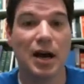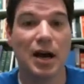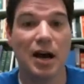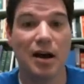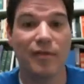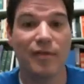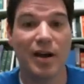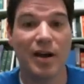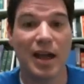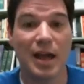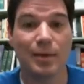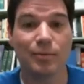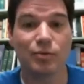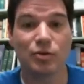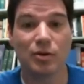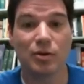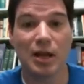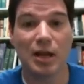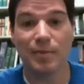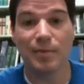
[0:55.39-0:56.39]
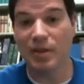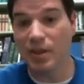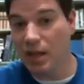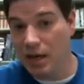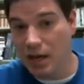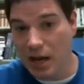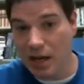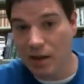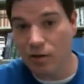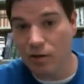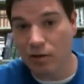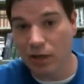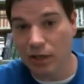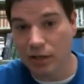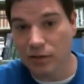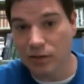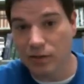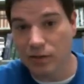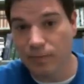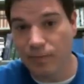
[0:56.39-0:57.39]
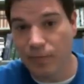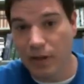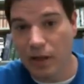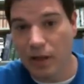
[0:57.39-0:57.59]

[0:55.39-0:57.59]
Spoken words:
of Amsterdam in the Netherlands.